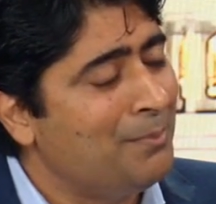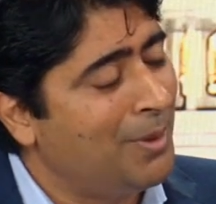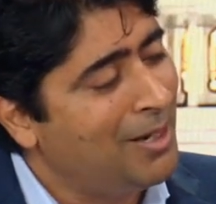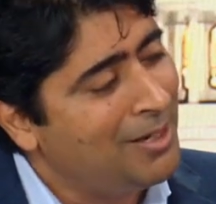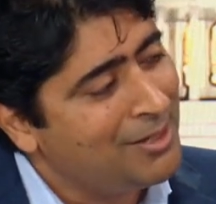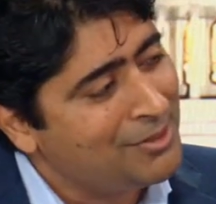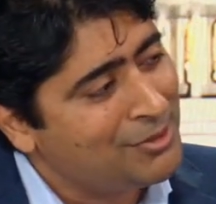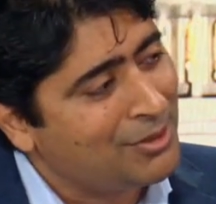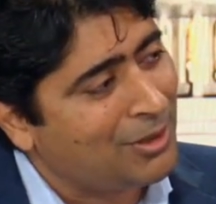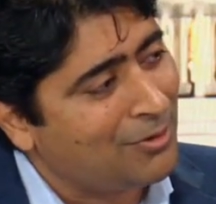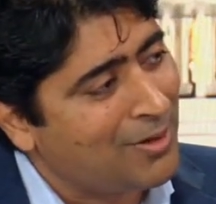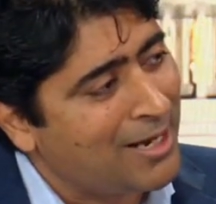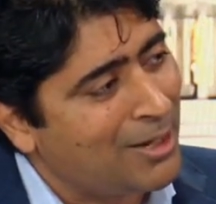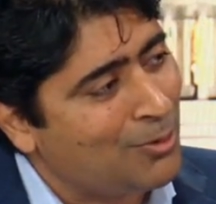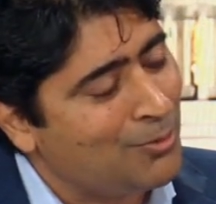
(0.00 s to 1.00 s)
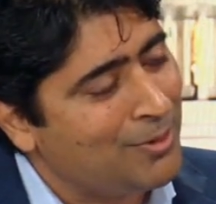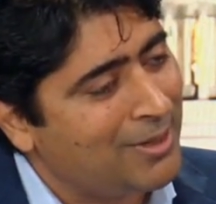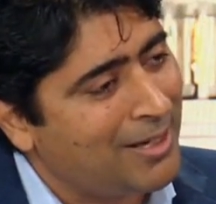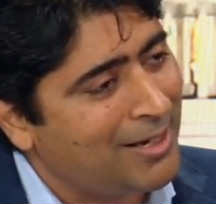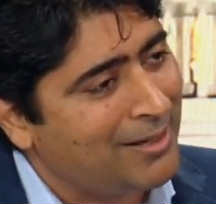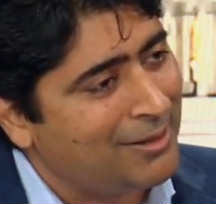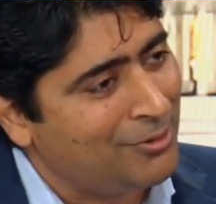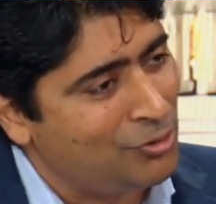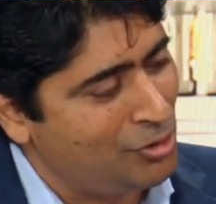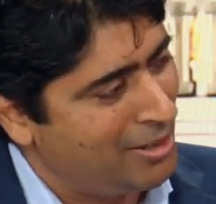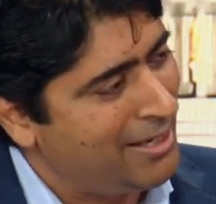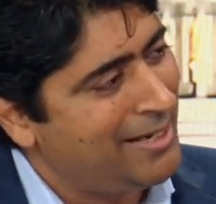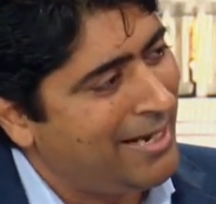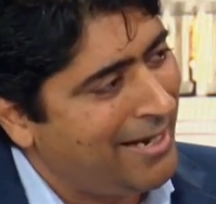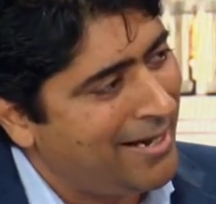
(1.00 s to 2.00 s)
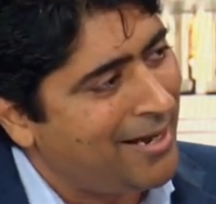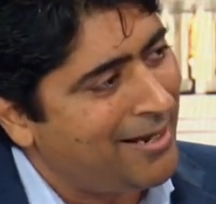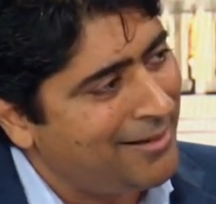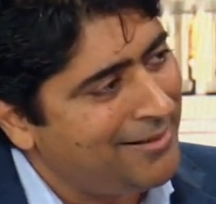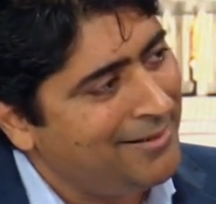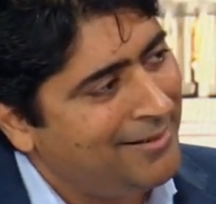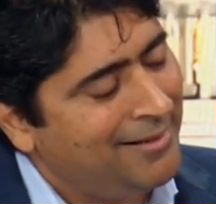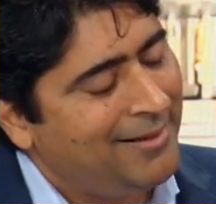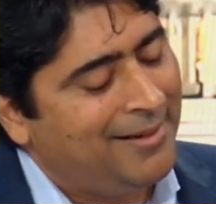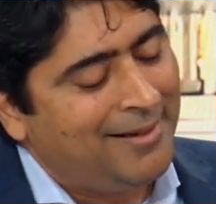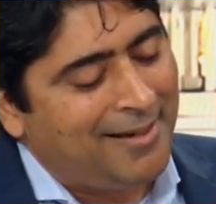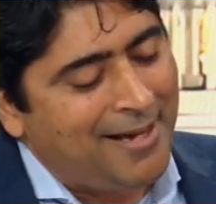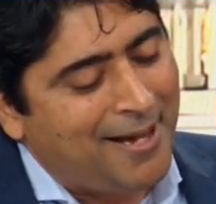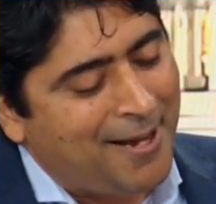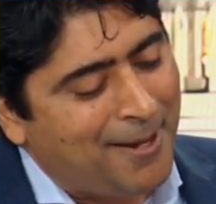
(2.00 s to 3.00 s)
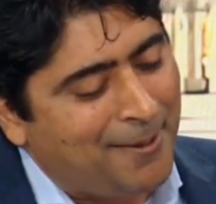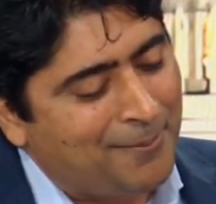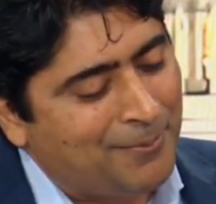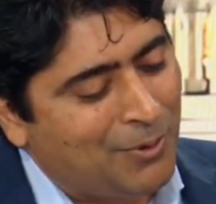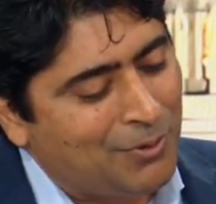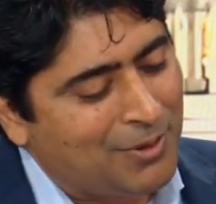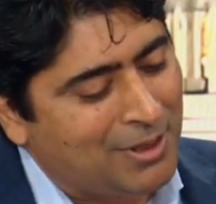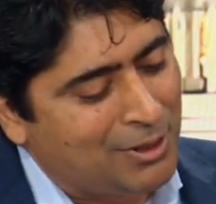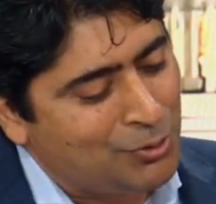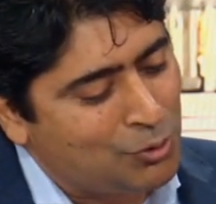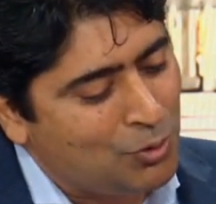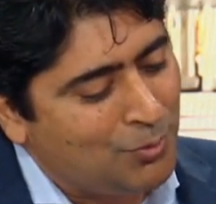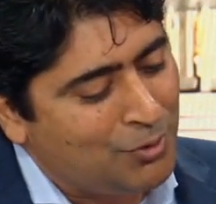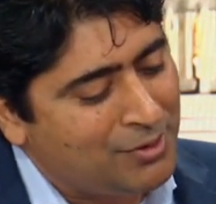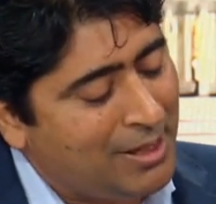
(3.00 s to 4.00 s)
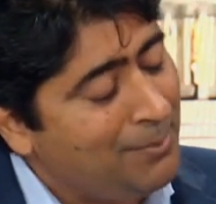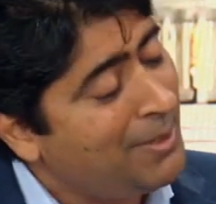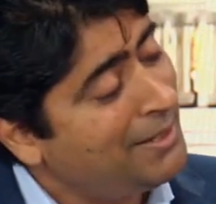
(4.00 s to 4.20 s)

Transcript: buzz around kind of the gen AI on the consumer side.